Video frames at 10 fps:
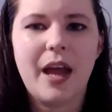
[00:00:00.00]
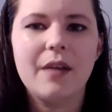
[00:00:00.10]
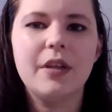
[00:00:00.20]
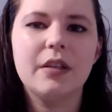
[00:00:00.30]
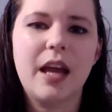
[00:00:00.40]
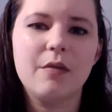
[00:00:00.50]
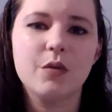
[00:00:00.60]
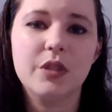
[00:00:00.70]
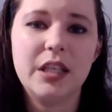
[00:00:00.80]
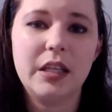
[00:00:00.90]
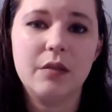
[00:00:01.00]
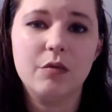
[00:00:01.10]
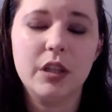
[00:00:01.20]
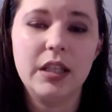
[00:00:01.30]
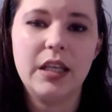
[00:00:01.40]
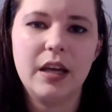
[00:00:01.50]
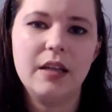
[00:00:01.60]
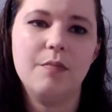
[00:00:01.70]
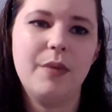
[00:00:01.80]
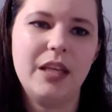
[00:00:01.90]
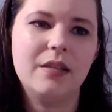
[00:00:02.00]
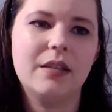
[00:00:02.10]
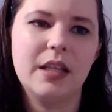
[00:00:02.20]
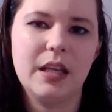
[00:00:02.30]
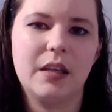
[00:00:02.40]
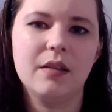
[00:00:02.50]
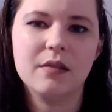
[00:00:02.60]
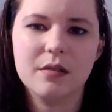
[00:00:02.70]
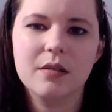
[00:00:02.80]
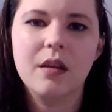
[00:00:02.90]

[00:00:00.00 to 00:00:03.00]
having that routine really kind of makes things